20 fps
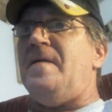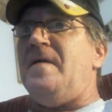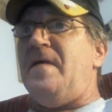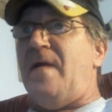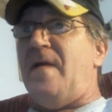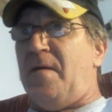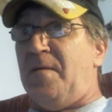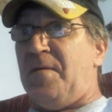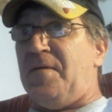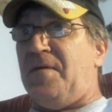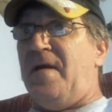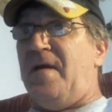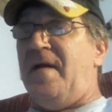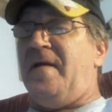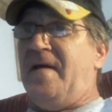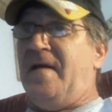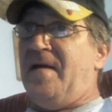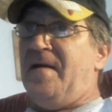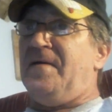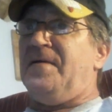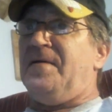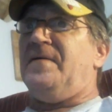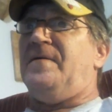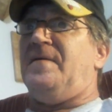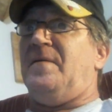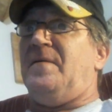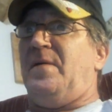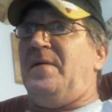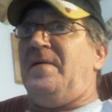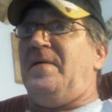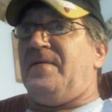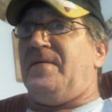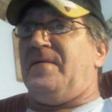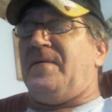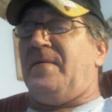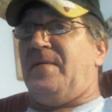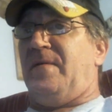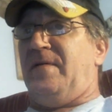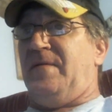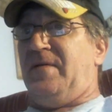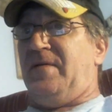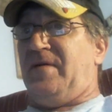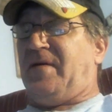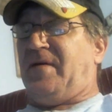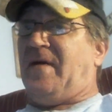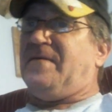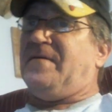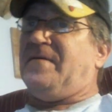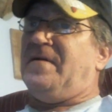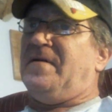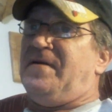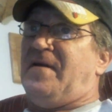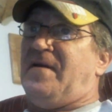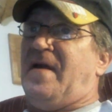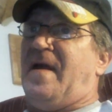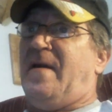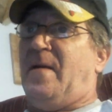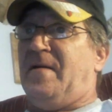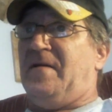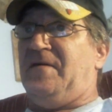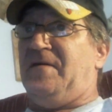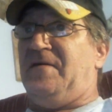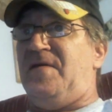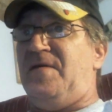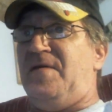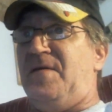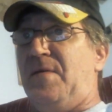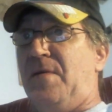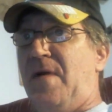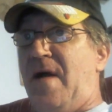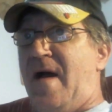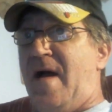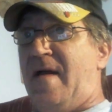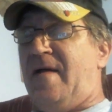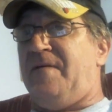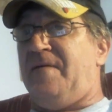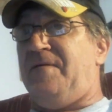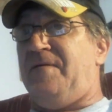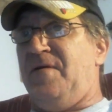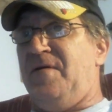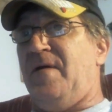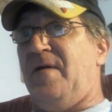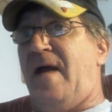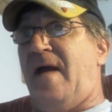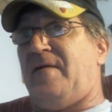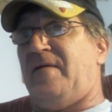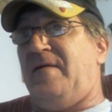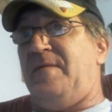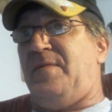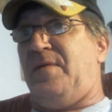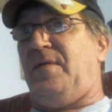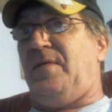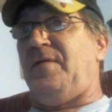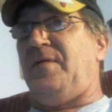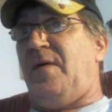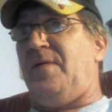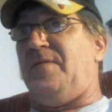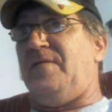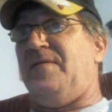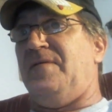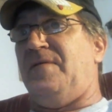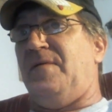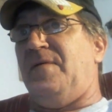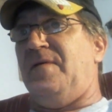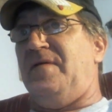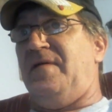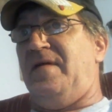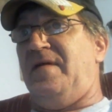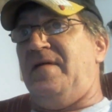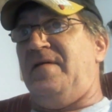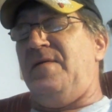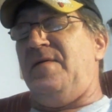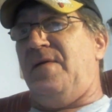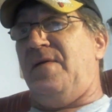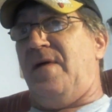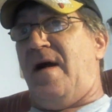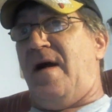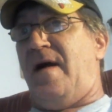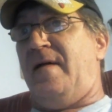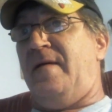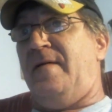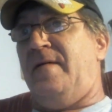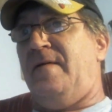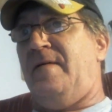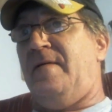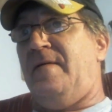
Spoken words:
The other thing is that we discover is that on a DUI, if you're actually pulled over for a DUI,